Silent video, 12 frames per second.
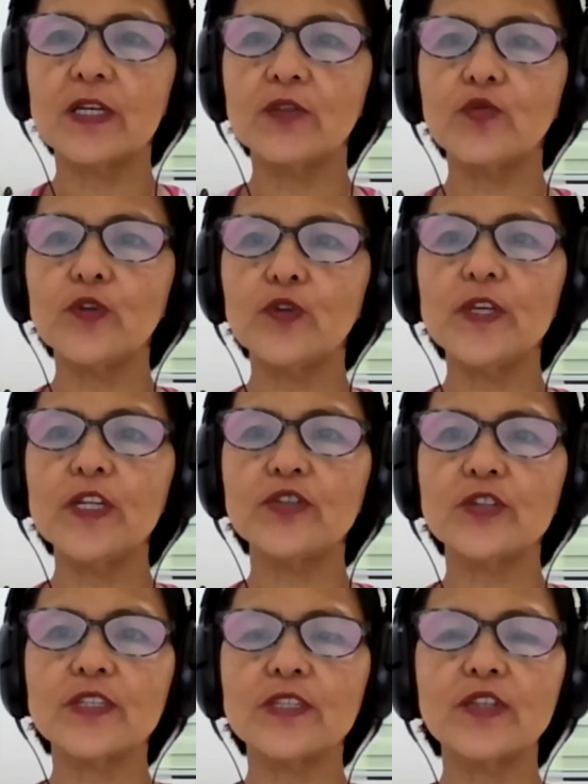It would be
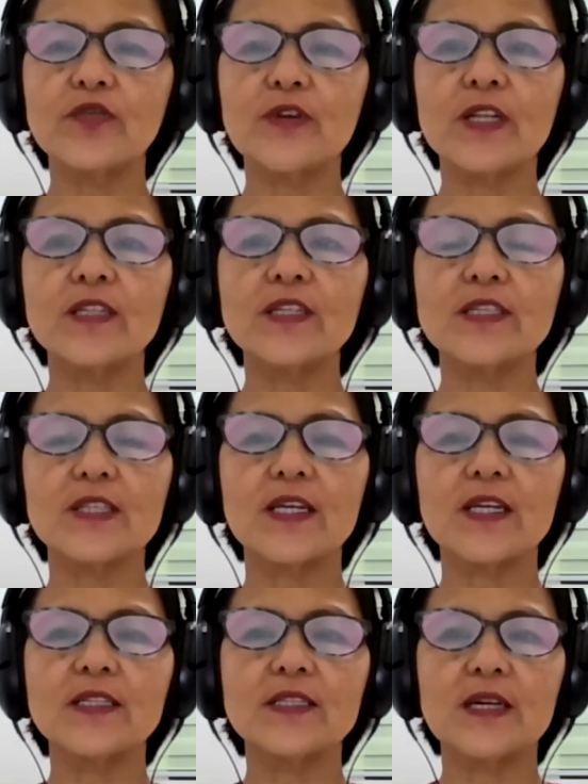interesting to
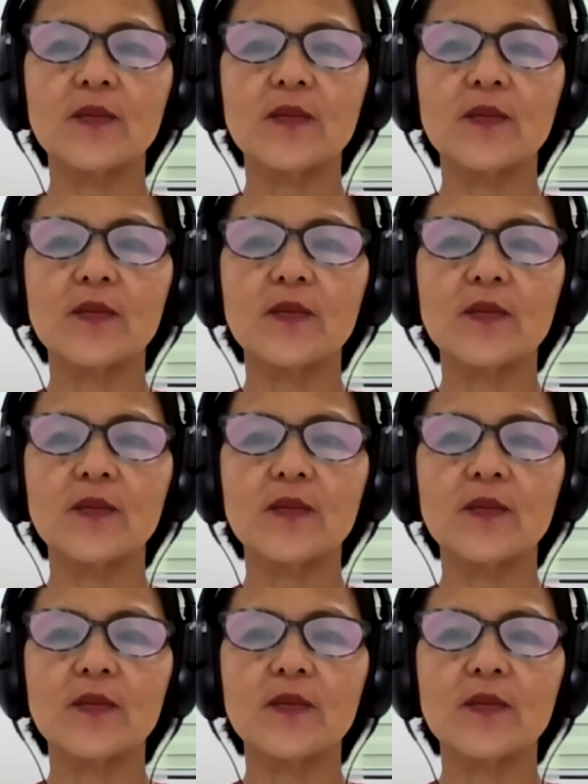understand